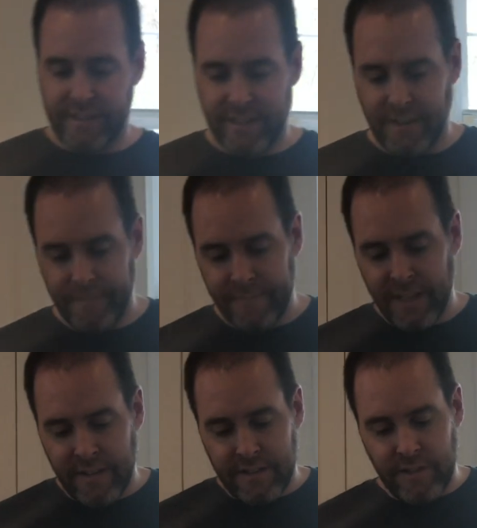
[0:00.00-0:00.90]
But,
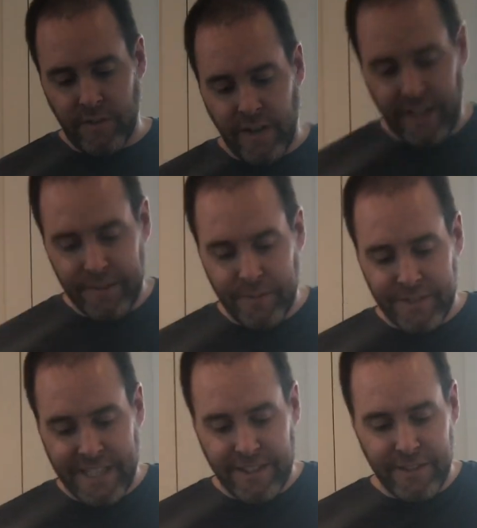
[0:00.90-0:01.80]
so I will
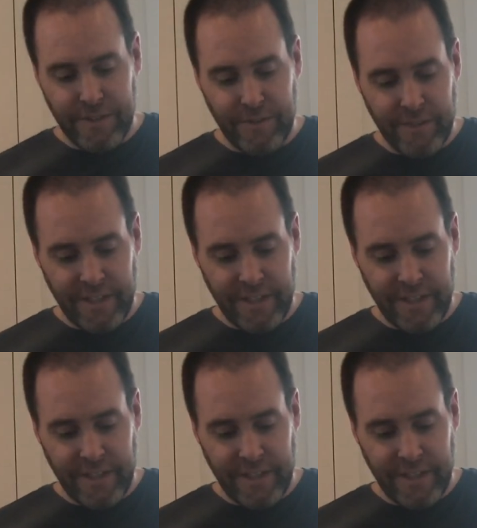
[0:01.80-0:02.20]
tell you